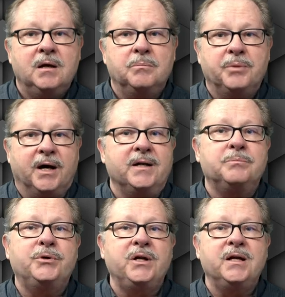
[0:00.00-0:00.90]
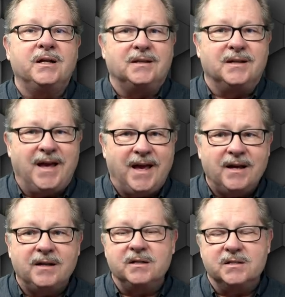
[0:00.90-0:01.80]
But putting it at the
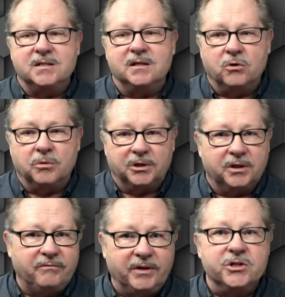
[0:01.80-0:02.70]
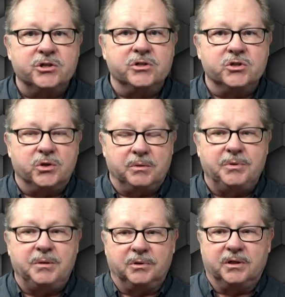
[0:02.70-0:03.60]
head is the normal convention so that
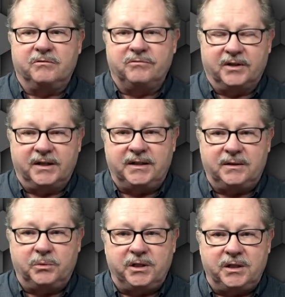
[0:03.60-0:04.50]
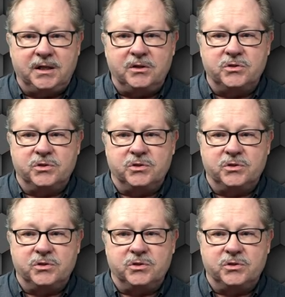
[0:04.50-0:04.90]
people can find it when you need